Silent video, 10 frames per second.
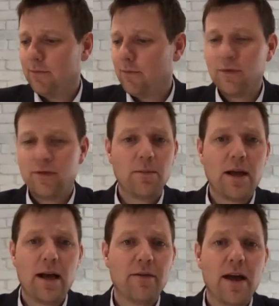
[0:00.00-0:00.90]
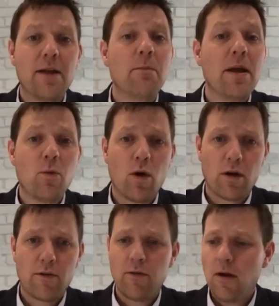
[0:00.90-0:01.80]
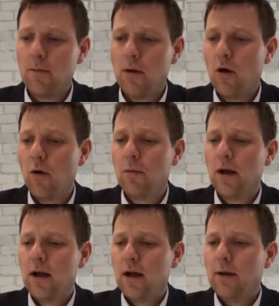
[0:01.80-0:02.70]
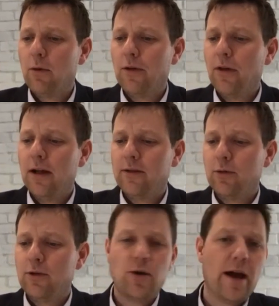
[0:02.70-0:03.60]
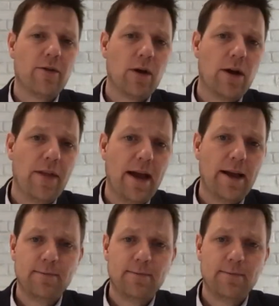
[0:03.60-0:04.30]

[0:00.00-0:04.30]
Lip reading: some kind of admin work from home? And what thoughts would you have around that?